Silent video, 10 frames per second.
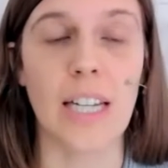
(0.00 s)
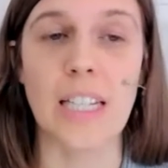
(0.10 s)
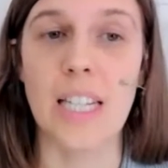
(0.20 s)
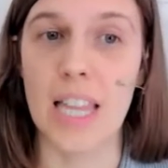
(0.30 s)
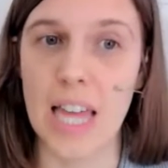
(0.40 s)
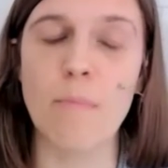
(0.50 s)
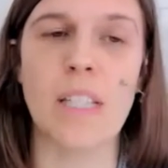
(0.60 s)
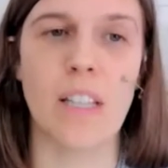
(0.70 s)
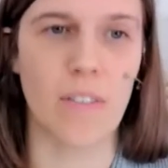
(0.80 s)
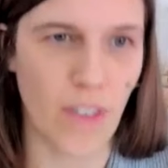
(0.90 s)
to them
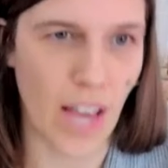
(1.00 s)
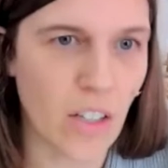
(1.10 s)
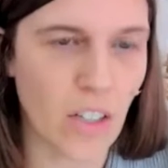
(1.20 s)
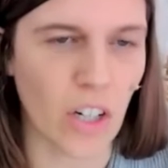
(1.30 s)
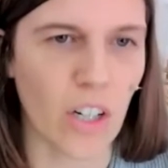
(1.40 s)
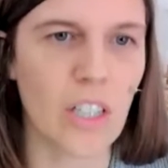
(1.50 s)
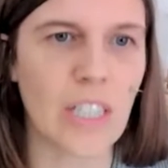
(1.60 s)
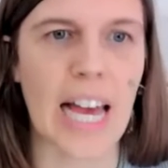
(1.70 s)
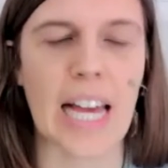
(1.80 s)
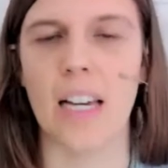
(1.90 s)
is a failure,
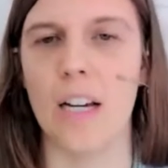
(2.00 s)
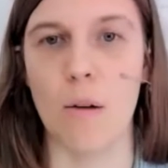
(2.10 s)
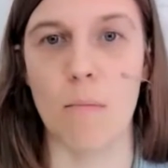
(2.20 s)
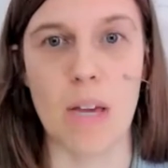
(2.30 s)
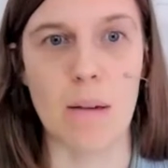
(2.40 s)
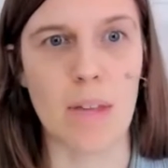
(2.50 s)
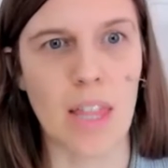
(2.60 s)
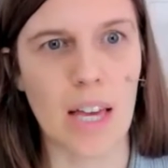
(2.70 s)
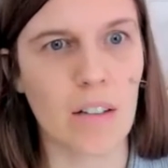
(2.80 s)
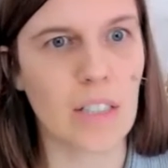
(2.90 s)
like maybe
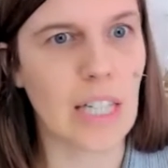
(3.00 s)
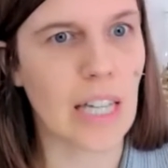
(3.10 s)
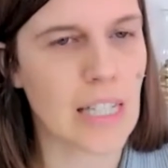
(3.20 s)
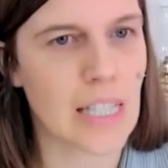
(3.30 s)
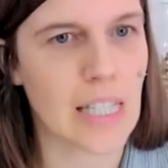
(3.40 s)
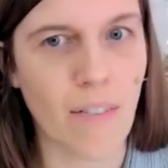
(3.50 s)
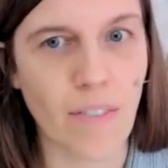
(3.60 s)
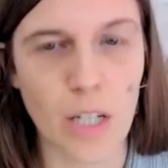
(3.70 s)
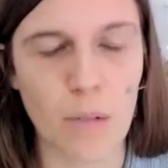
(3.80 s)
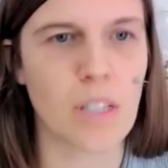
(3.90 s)
they only get
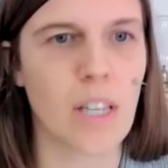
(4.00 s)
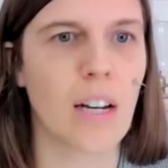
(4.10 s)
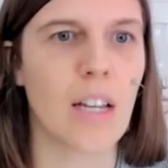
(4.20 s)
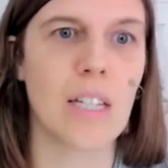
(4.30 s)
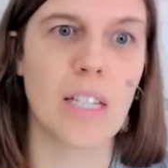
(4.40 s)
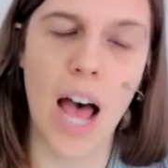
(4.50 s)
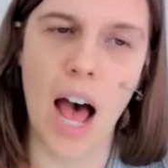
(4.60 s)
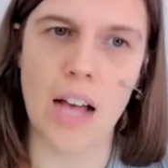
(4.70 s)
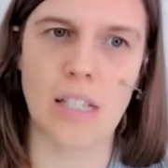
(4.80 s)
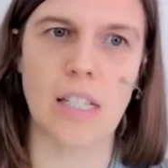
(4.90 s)
70% on the
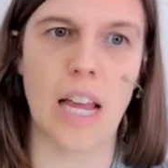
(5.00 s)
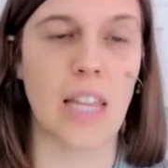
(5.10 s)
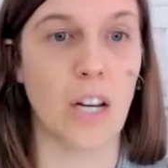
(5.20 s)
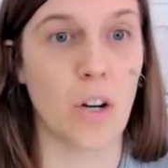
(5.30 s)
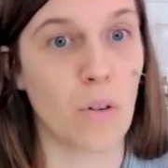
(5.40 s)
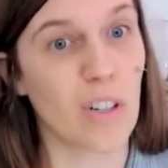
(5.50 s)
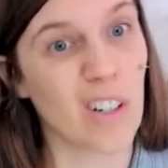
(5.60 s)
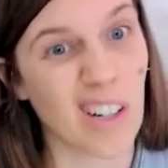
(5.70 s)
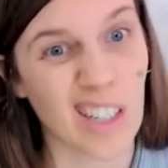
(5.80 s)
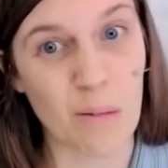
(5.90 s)
test and they know you're
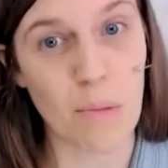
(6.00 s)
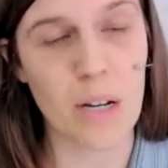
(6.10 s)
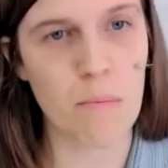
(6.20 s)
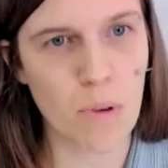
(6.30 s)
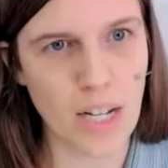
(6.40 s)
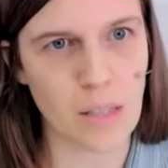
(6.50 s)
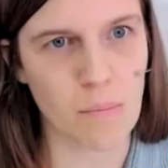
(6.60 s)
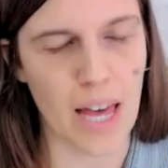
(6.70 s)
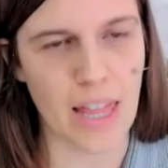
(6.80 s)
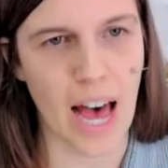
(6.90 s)
not going to be impressed
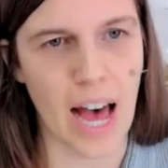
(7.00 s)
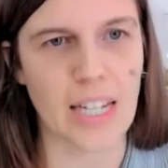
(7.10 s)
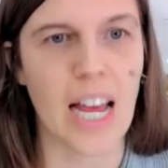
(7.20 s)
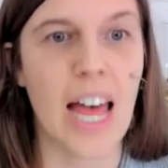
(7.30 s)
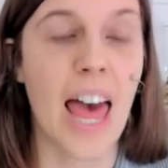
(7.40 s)
by that,